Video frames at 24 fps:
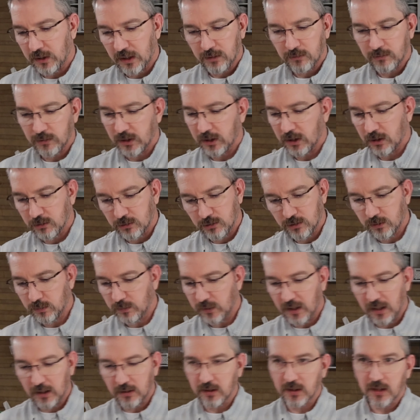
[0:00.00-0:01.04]
That video should
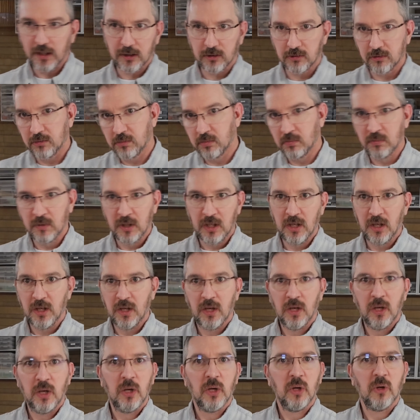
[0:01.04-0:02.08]
be out in the next
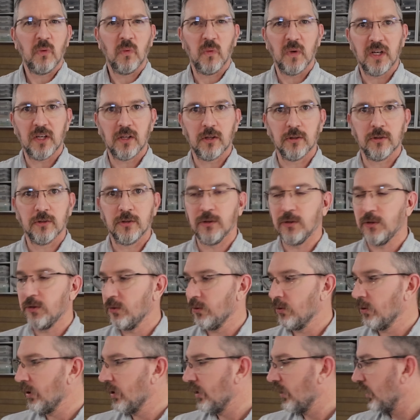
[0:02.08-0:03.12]
week or
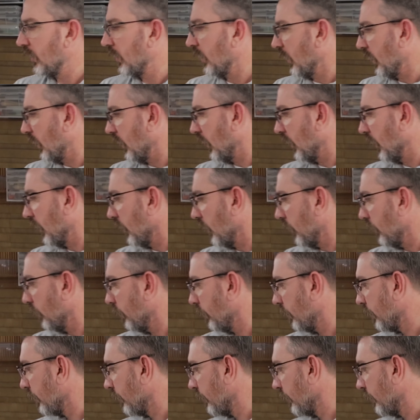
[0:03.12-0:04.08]
two. But